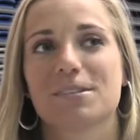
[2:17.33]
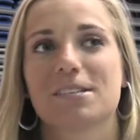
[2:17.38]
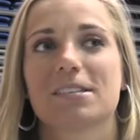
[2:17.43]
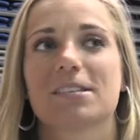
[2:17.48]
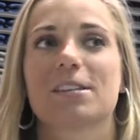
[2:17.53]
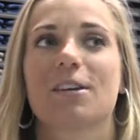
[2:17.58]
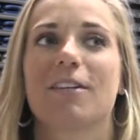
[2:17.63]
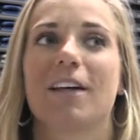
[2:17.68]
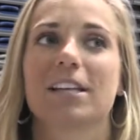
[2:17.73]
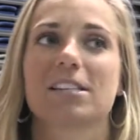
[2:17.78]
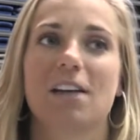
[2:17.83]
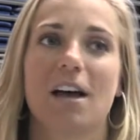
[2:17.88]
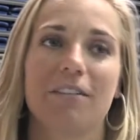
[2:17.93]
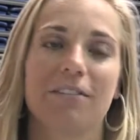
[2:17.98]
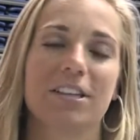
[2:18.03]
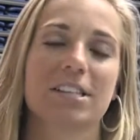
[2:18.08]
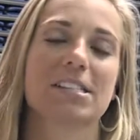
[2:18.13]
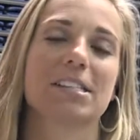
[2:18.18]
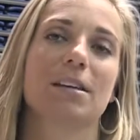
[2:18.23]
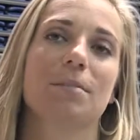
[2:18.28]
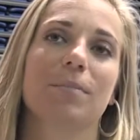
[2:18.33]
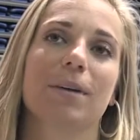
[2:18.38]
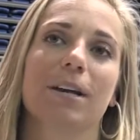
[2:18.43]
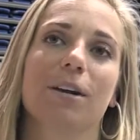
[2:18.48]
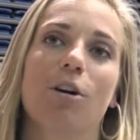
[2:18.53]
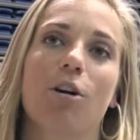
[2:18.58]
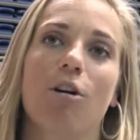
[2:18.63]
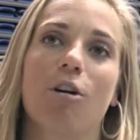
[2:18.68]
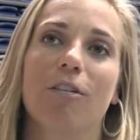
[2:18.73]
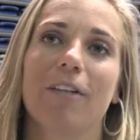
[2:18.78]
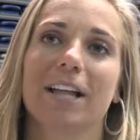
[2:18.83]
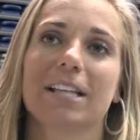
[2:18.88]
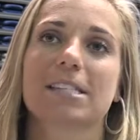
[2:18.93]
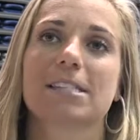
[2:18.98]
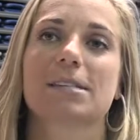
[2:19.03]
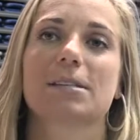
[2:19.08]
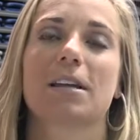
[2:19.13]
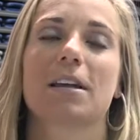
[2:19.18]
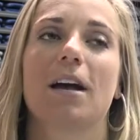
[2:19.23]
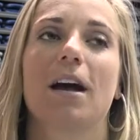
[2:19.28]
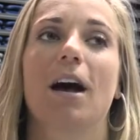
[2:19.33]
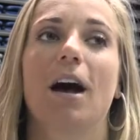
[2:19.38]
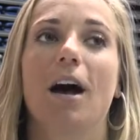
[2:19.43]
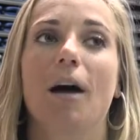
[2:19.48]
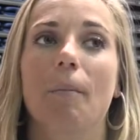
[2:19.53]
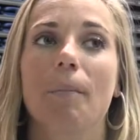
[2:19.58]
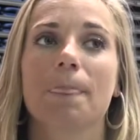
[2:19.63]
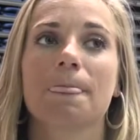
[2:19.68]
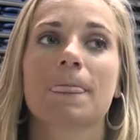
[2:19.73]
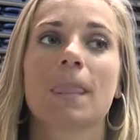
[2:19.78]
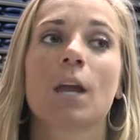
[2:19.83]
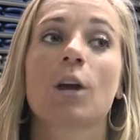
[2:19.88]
So that's obviously a big goal. That's um,